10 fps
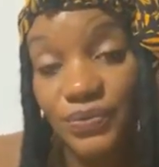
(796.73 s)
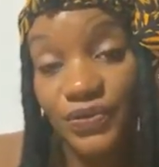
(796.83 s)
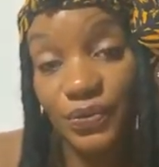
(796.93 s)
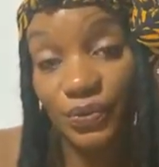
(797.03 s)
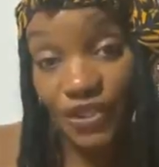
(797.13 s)

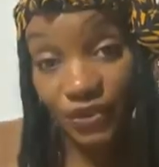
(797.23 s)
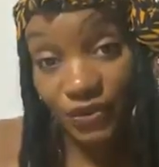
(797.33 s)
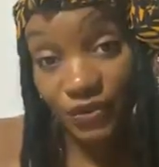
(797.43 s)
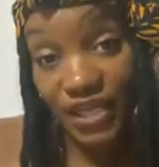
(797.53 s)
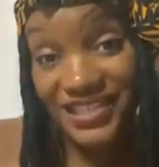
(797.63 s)

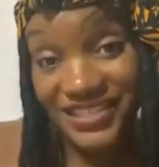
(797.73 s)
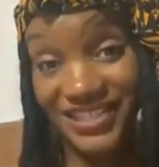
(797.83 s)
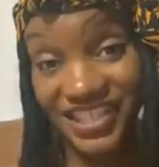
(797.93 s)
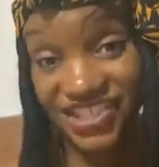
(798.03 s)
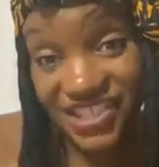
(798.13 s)
real
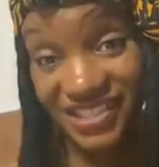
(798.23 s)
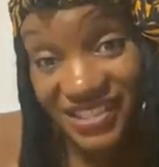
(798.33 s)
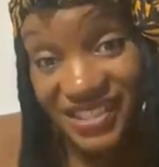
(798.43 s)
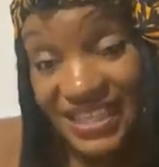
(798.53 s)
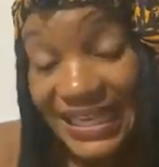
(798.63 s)

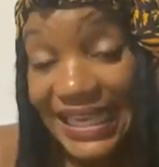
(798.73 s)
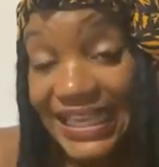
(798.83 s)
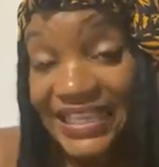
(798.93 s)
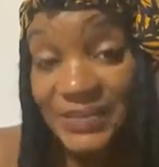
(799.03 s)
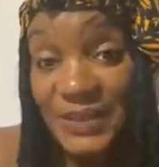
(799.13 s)
constellations.
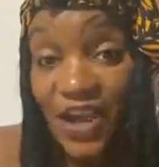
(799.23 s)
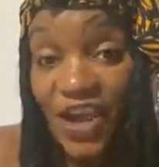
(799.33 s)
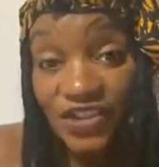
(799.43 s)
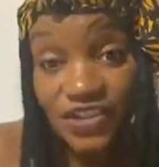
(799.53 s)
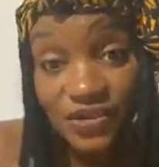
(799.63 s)
And it's been
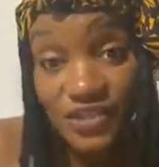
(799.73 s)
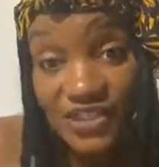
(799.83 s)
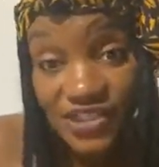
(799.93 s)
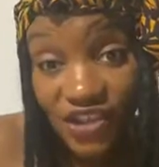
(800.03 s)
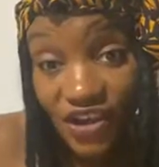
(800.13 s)
hard to do
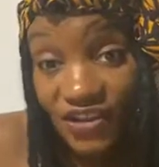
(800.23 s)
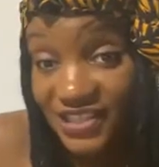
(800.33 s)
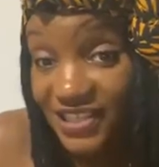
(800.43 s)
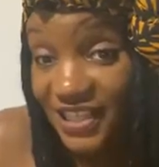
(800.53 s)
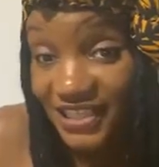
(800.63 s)
this, y'all.
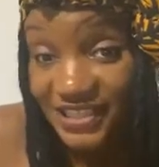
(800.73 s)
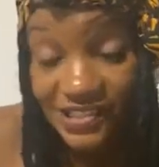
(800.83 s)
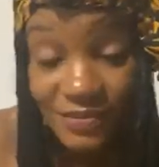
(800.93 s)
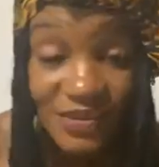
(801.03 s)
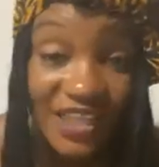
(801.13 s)
It's not easy
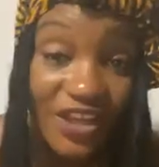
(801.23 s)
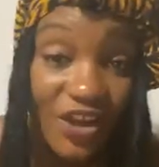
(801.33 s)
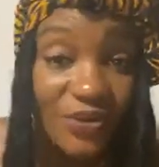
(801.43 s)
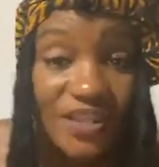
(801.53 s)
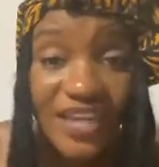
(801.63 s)
to be like,
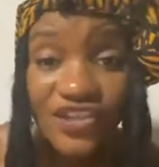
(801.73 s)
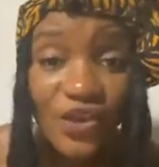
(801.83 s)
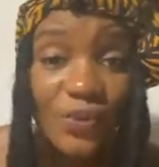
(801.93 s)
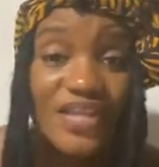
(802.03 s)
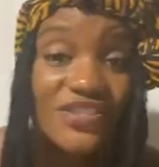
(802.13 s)
oh yeah,
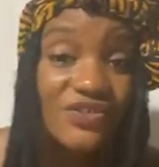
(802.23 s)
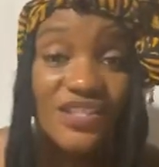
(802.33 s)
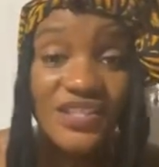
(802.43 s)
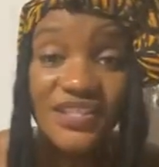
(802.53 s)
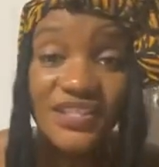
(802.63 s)
no, Western
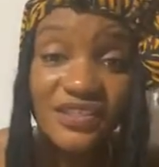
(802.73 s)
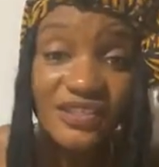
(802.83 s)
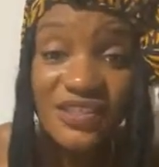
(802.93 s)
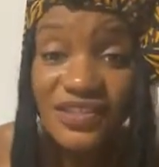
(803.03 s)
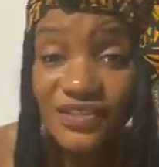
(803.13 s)
is
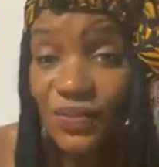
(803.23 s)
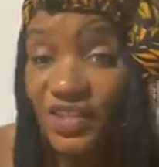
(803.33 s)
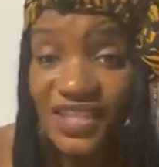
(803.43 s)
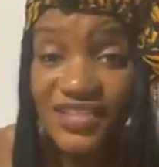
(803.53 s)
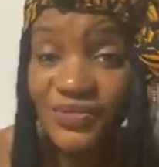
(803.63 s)
the
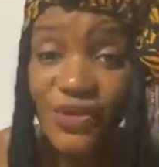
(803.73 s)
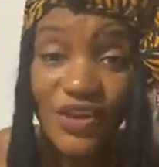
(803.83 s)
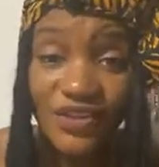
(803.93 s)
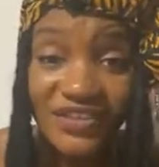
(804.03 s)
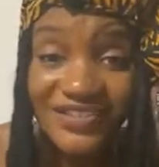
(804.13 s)
one that's
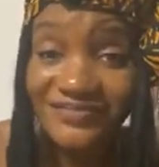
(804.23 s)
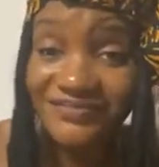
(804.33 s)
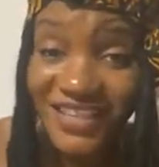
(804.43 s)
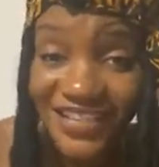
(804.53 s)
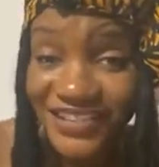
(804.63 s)
wrong.
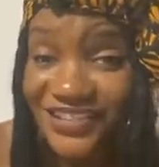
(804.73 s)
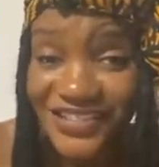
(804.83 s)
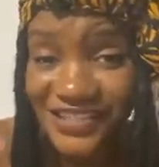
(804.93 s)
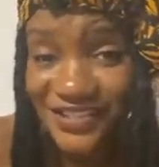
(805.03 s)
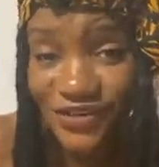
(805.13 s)
Not that
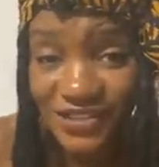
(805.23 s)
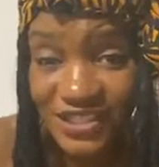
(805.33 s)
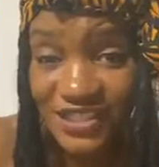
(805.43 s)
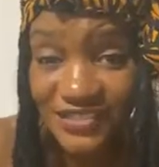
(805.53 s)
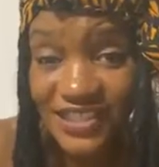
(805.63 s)
this
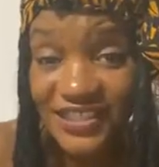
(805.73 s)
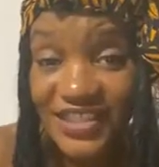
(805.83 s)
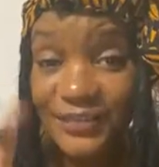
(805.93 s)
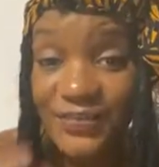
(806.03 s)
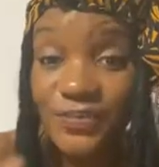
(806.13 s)
13 thing
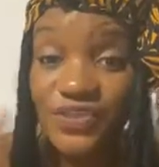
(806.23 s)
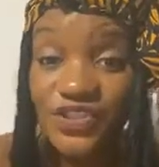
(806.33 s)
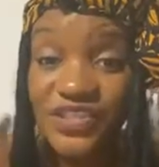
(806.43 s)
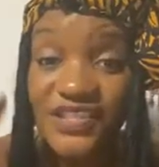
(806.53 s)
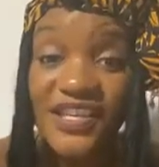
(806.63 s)
that people
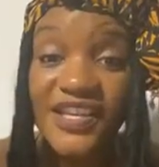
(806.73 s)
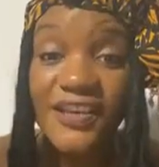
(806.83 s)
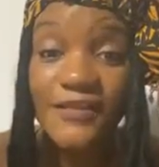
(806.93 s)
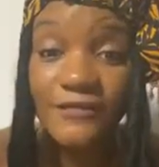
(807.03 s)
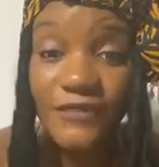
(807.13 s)
just
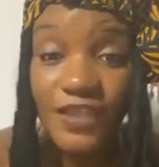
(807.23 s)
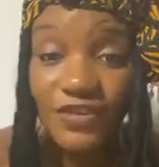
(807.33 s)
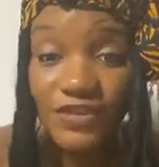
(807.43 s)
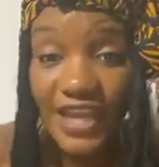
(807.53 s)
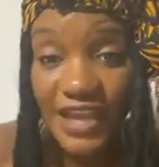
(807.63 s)

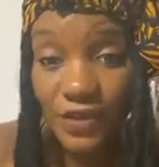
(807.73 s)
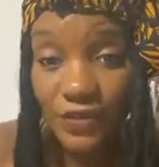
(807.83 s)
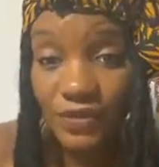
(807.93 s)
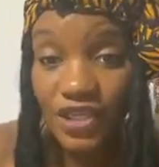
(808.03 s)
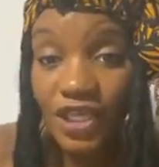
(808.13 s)
figured
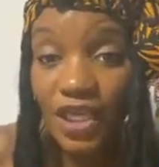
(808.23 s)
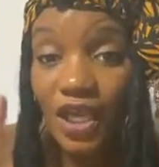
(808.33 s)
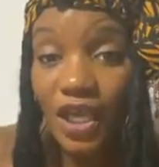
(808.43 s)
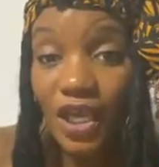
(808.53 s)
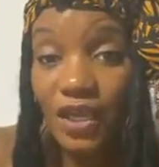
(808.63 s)
out.
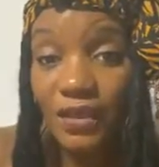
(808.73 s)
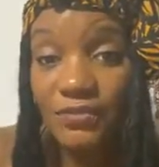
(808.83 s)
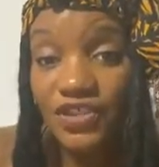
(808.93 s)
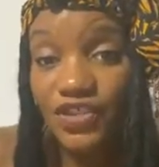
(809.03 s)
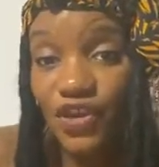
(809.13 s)

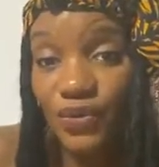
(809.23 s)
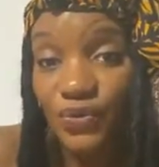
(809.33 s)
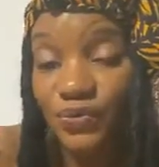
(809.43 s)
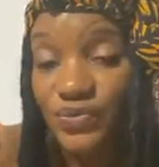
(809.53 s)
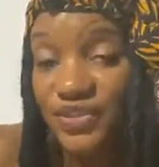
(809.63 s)

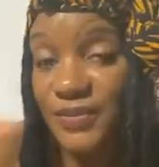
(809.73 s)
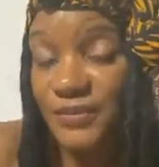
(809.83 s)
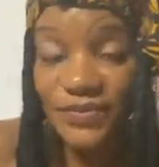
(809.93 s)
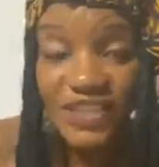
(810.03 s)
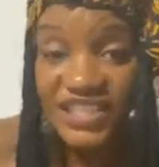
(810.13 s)

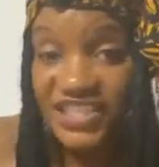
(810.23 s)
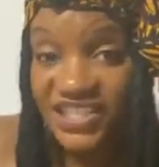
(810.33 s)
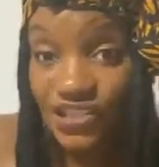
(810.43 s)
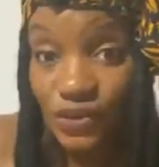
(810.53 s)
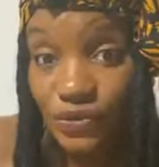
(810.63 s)
People think it's
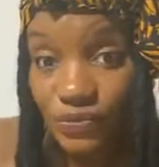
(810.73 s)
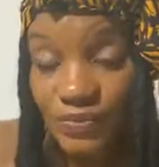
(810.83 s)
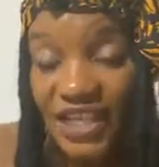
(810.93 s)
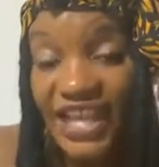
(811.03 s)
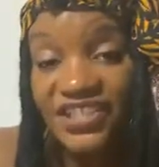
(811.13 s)
new,
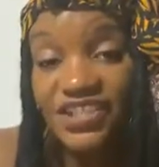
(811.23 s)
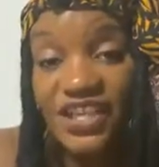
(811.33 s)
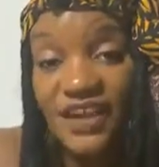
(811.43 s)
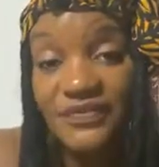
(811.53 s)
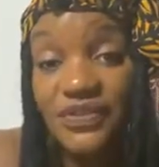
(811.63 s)
but actually
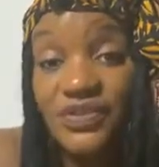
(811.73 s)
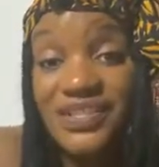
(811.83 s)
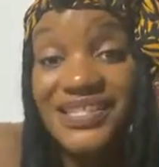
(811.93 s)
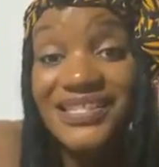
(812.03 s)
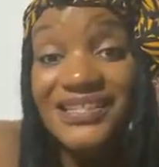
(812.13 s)

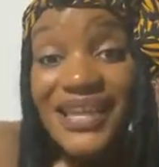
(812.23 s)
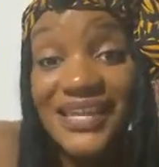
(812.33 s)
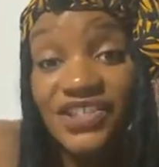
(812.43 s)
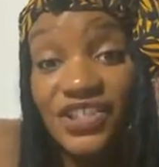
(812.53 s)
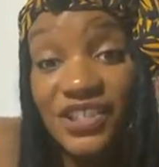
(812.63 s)
Ophiuchus is
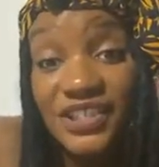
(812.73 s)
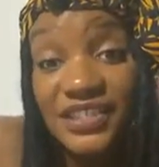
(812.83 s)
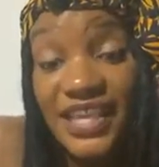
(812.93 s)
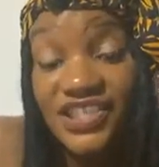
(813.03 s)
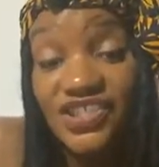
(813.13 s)
ancient. It's
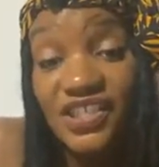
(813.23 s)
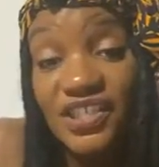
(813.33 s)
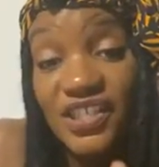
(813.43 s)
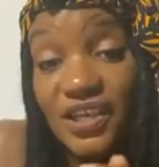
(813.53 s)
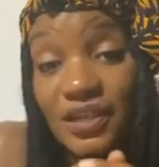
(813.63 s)
an ancient
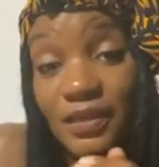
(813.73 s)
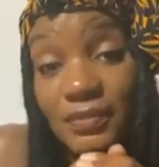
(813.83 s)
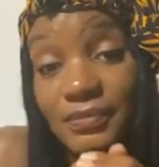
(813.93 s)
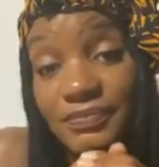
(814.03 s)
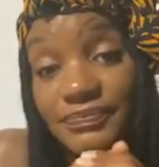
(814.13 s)

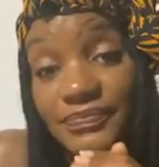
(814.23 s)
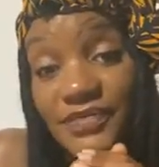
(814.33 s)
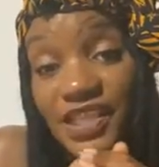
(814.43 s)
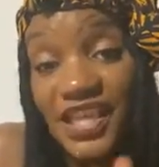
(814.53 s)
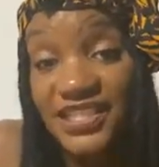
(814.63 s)

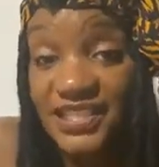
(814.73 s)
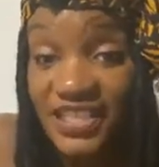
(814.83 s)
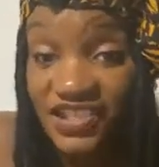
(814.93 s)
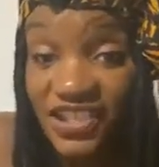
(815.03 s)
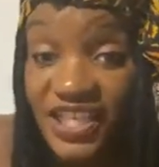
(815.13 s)

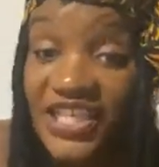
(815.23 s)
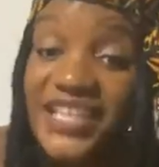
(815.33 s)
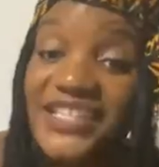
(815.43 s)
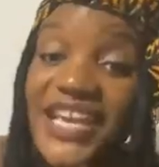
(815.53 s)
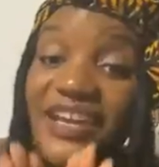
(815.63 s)
constellation
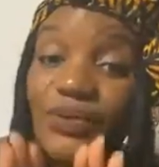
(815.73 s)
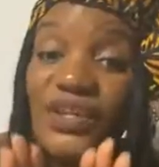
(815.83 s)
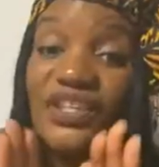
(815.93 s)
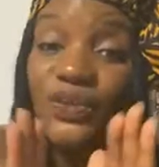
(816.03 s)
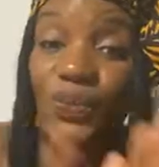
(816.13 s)
that
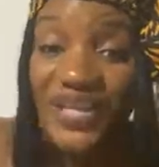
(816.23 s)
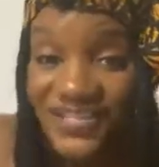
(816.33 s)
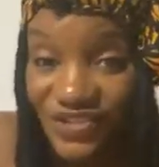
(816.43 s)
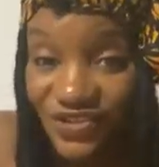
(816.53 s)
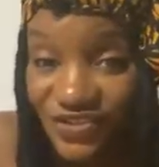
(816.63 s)
when the
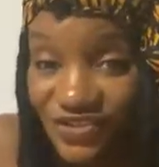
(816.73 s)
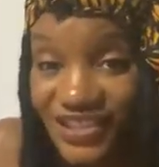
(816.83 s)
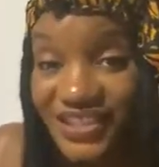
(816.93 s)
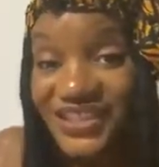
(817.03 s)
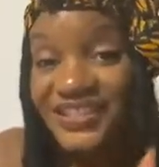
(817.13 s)
Western
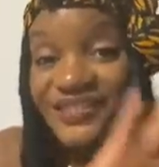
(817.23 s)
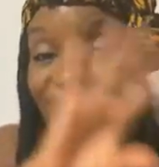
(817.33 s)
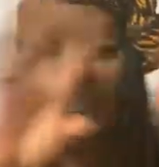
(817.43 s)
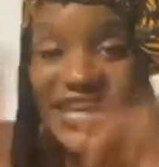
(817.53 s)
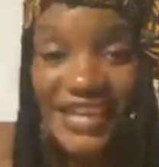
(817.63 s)

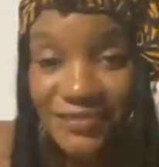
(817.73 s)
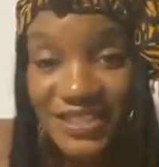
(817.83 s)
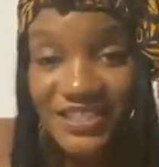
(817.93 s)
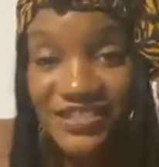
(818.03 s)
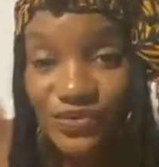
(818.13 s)
came
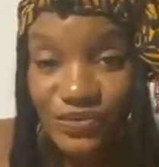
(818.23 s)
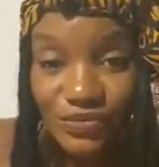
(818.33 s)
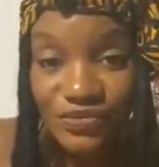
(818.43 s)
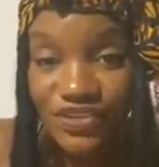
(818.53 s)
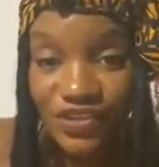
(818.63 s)
into,